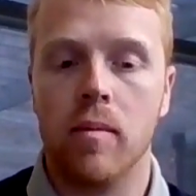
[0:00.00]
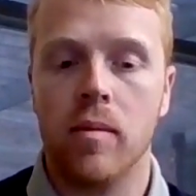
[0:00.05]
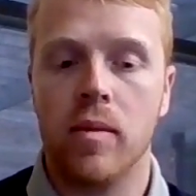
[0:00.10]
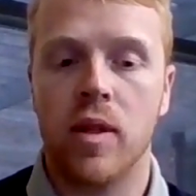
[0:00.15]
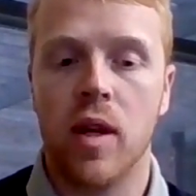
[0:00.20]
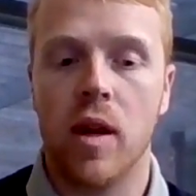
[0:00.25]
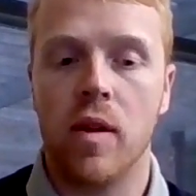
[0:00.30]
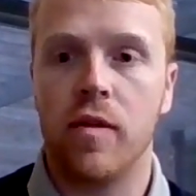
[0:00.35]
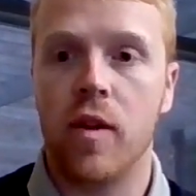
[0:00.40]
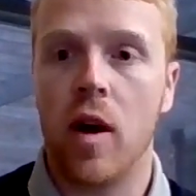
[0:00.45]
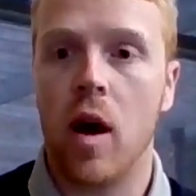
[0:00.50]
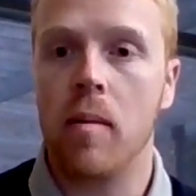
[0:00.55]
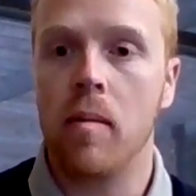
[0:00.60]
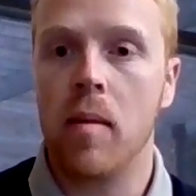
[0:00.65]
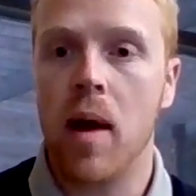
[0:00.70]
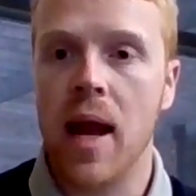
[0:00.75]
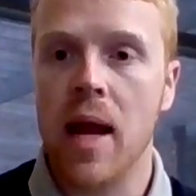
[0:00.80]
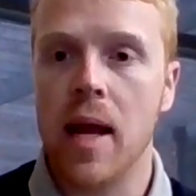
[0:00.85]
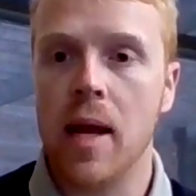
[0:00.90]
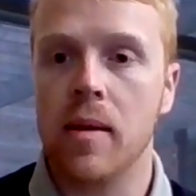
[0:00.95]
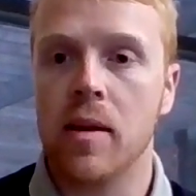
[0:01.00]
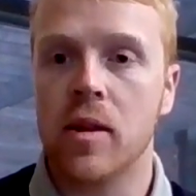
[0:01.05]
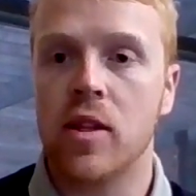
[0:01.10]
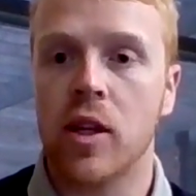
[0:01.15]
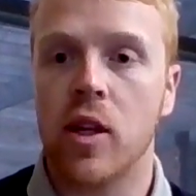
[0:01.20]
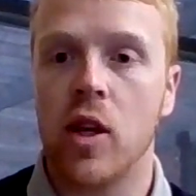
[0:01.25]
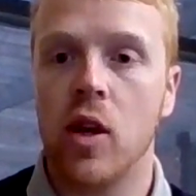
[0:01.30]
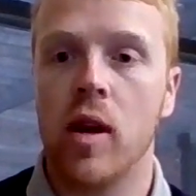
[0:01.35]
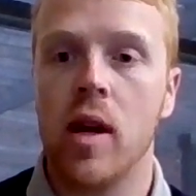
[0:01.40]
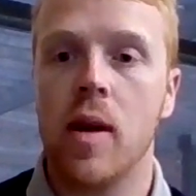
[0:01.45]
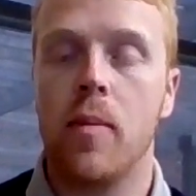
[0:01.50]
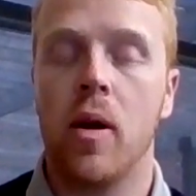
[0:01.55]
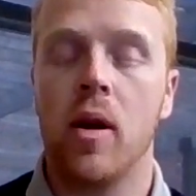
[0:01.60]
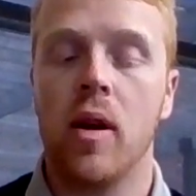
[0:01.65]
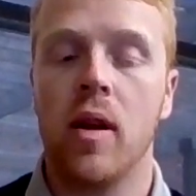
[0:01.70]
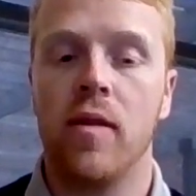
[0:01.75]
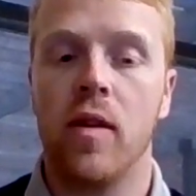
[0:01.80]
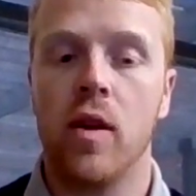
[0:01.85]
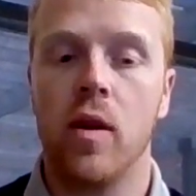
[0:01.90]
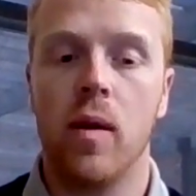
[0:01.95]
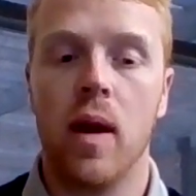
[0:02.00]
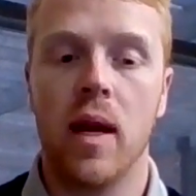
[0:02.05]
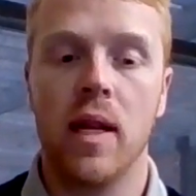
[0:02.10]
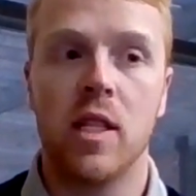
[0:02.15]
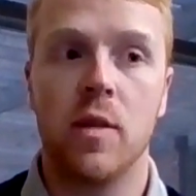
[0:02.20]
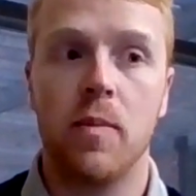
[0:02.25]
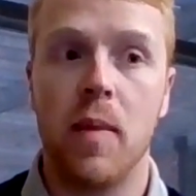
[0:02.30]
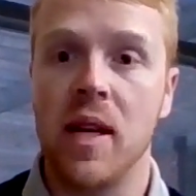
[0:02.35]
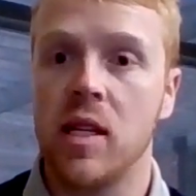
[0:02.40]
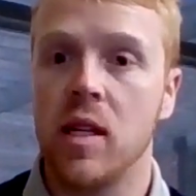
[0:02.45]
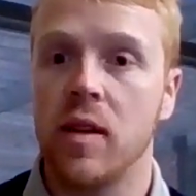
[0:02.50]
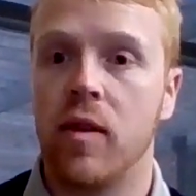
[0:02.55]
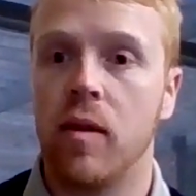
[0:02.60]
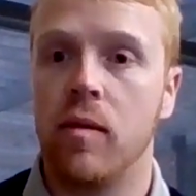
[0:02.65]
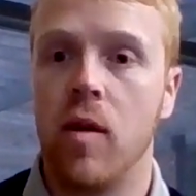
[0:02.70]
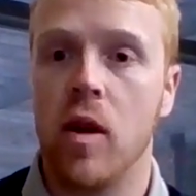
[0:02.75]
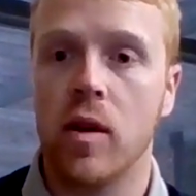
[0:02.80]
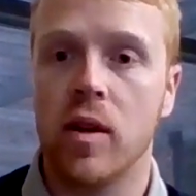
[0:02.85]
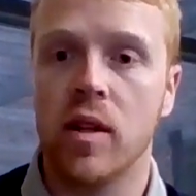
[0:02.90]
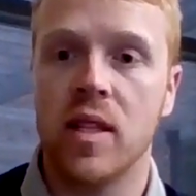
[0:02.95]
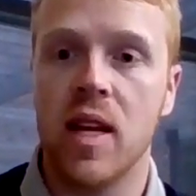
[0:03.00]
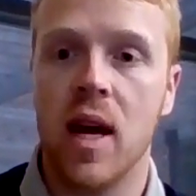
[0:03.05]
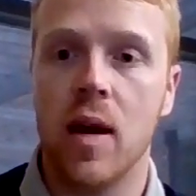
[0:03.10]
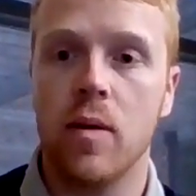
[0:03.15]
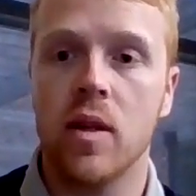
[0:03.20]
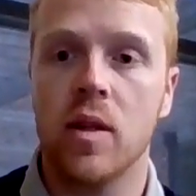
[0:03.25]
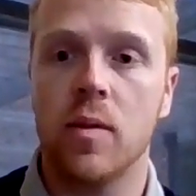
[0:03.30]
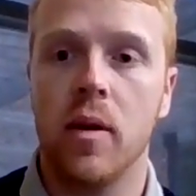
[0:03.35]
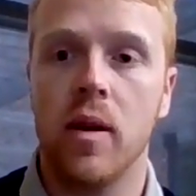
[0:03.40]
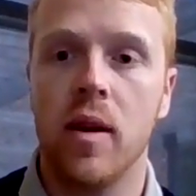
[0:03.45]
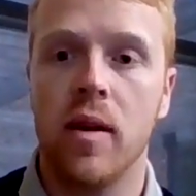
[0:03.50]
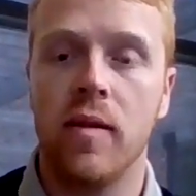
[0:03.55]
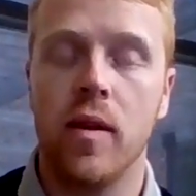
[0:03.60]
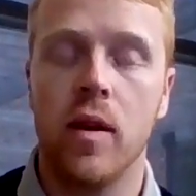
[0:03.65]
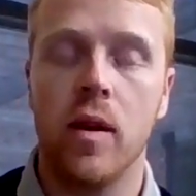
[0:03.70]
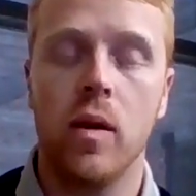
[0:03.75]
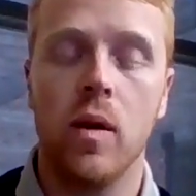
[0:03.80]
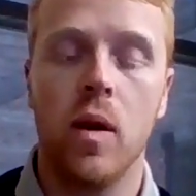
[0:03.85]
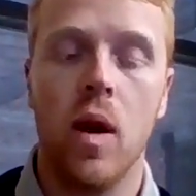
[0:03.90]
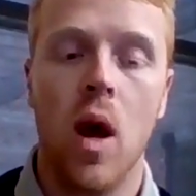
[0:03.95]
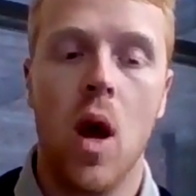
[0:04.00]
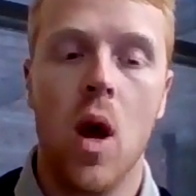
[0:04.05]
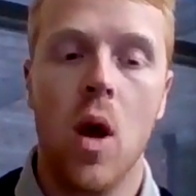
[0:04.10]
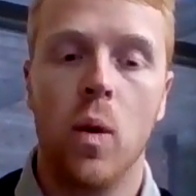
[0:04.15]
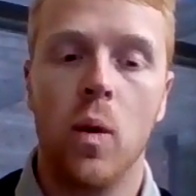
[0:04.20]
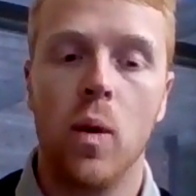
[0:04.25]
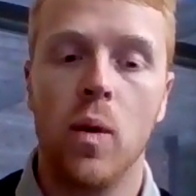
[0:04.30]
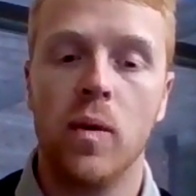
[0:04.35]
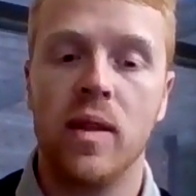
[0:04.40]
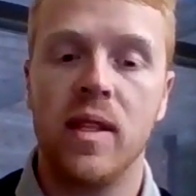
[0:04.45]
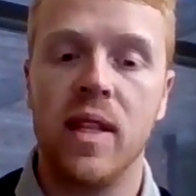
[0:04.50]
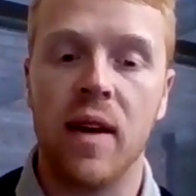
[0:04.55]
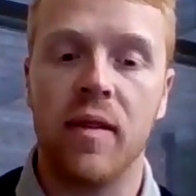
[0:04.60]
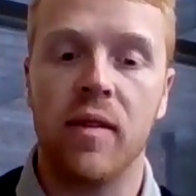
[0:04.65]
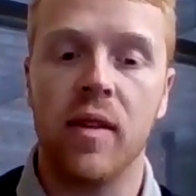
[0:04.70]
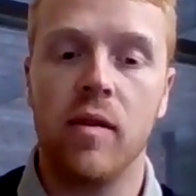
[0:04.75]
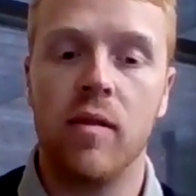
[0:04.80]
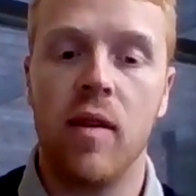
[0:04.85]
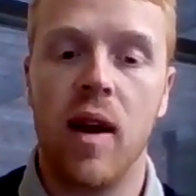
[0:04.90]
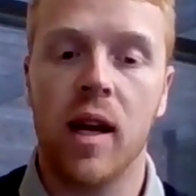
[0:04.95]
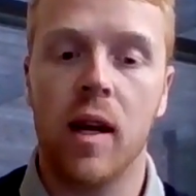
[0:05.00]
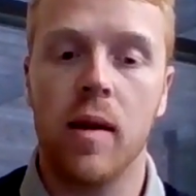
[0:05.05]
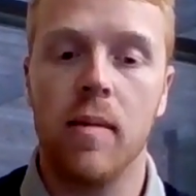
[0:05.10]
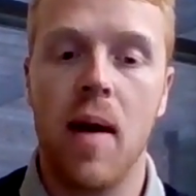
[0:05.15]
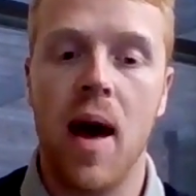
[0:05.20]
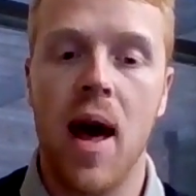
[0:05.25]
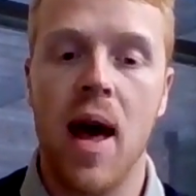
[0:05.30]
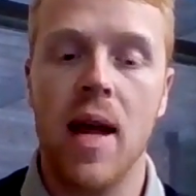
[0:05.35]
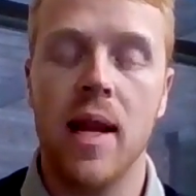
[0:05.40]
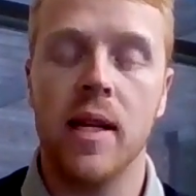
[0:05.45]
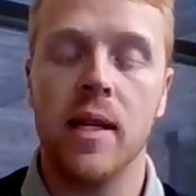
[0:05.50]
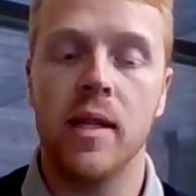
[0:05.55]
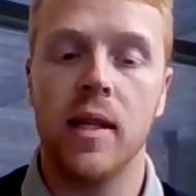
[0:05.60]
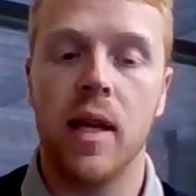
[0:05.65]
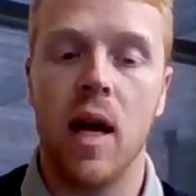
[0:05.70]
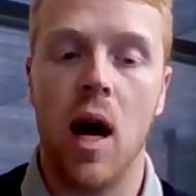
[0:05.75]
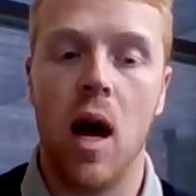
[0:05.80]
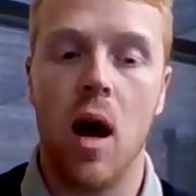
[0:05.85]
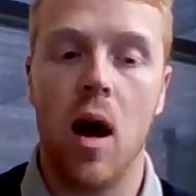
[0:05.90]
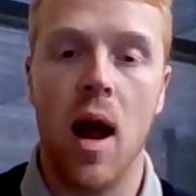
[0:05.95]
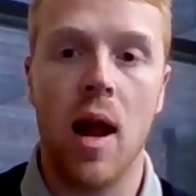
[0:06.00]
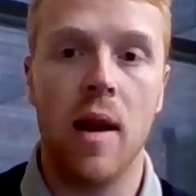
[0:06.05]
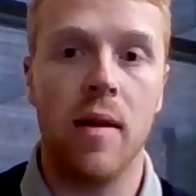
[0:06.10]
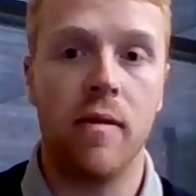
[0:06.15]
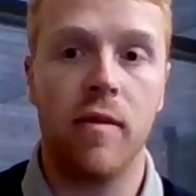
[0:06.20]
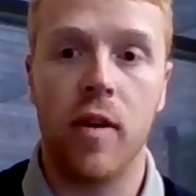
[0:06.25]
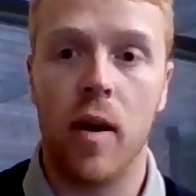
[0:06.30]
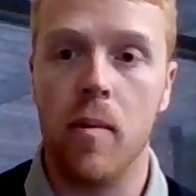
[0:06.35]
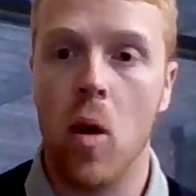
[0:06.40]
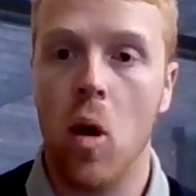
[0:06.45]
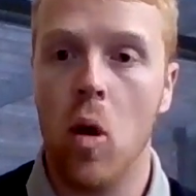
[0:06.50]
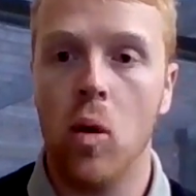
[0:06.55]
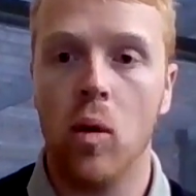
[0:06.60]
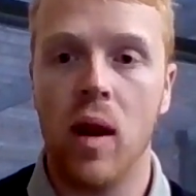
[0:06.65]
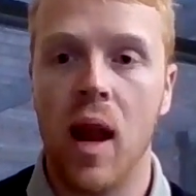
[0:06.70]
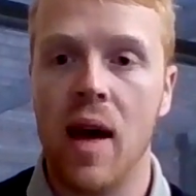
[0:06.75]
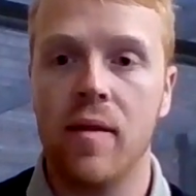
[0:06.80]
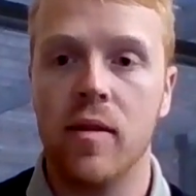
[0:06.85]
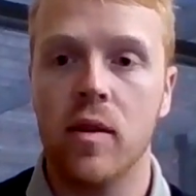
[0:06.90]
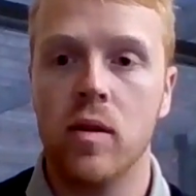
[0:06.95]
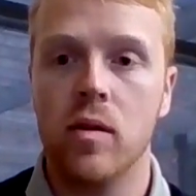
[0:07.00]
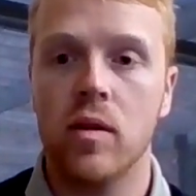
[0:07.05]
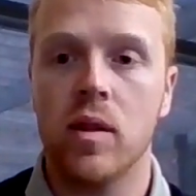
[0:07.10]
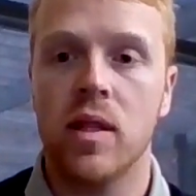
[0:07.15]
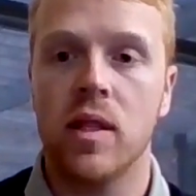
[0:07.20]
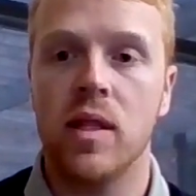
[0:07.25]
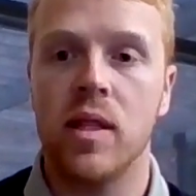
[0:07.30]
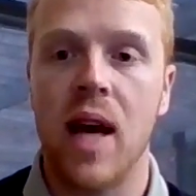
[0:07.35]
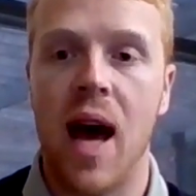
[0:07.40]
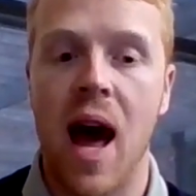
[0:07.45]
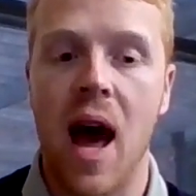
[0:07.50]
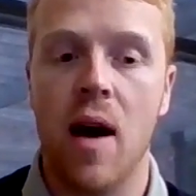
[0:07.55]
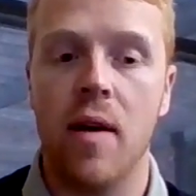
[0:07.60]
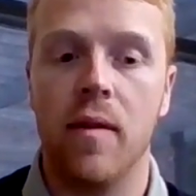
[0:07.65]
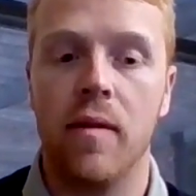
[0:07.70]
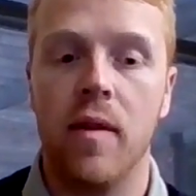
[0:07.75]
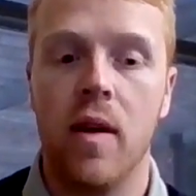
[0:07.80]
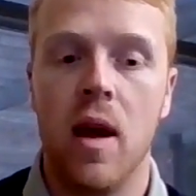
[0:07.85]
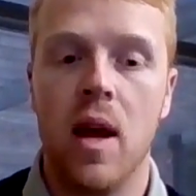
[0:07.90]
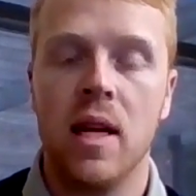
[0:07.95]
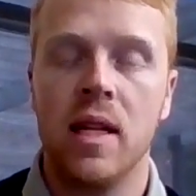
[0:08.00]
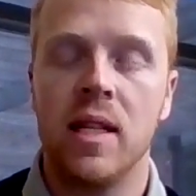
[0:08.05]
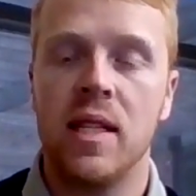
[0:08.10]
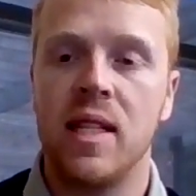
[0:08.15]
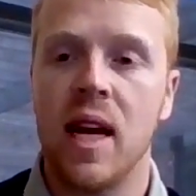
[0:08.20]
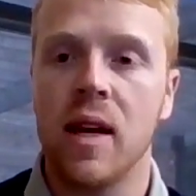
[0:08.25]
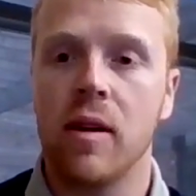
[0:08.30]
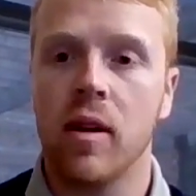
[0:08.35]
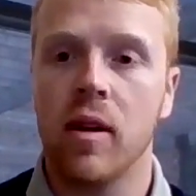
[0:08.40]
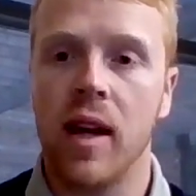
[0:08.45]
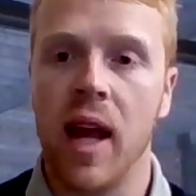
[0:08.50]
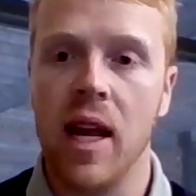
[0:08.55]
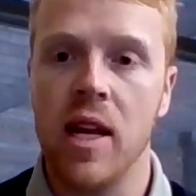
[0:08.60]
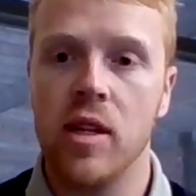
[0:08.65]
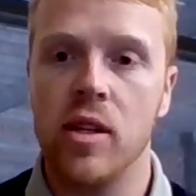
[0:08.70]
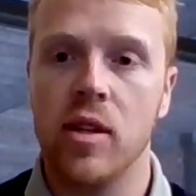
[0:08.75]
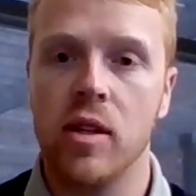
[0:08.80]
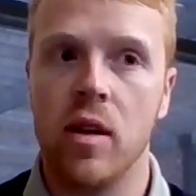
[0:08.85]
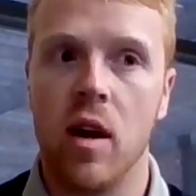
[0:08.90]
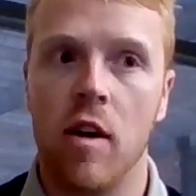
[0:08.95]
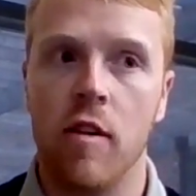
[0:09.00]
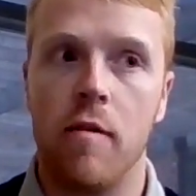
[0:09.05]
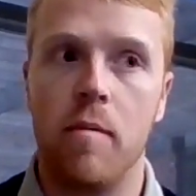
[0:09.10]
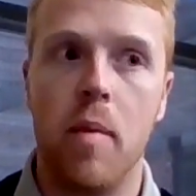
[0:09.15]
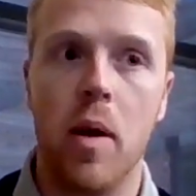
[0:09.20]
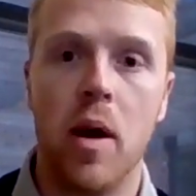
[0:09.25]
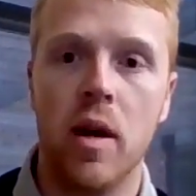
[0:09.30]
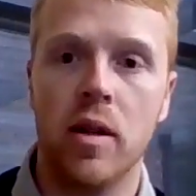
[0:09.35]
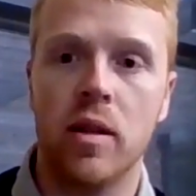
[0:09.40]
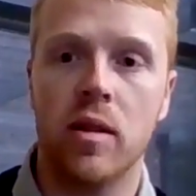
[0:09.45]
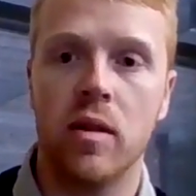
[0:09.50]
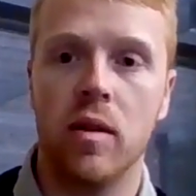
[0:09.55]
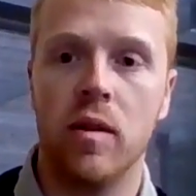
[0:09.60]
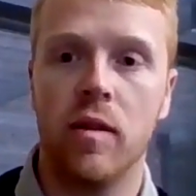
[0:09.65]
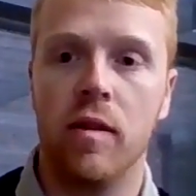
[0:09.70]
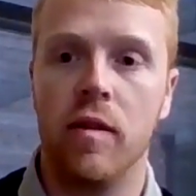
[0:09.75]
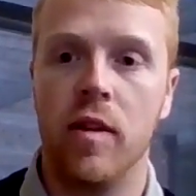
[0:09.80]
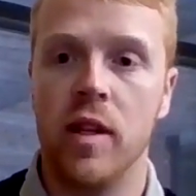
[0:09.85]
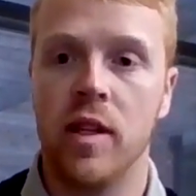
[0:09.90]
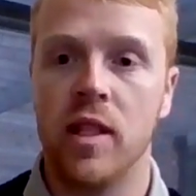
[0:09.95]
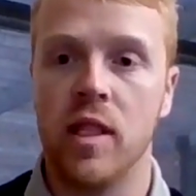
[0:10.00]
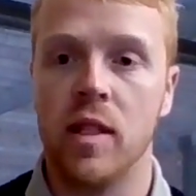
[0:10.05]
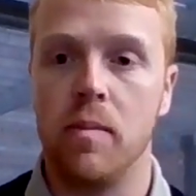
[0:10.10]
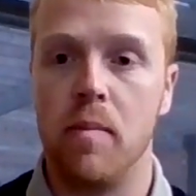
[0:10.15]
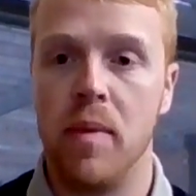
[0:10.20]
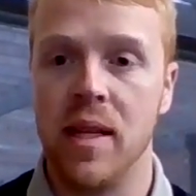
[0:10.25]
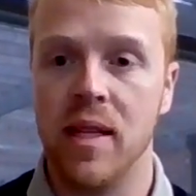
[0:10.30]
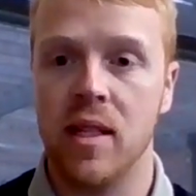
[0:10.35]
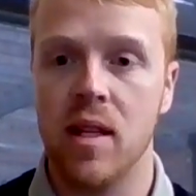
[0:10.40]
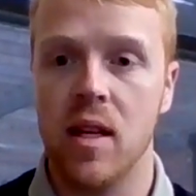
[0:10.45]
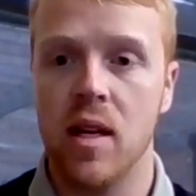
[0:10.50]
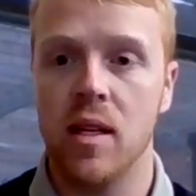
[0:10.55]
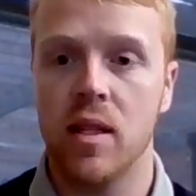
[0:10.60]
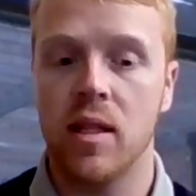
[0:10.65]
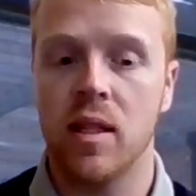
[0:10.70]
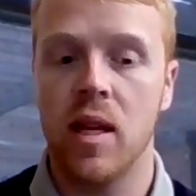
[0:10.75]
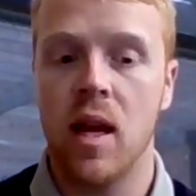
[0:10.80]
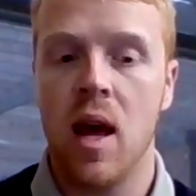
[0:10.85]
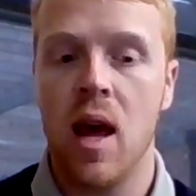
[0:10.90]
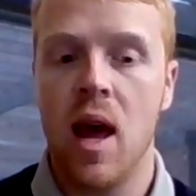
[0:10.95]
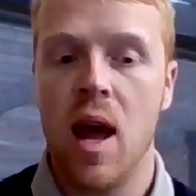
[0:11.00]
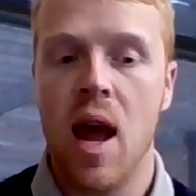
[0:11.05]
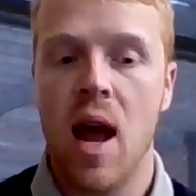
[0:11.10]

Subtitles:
So from a security point of view, and especially from Rocus Networks point of view, we would definitely recommend, and from all levels, to have segregation of personal versus business.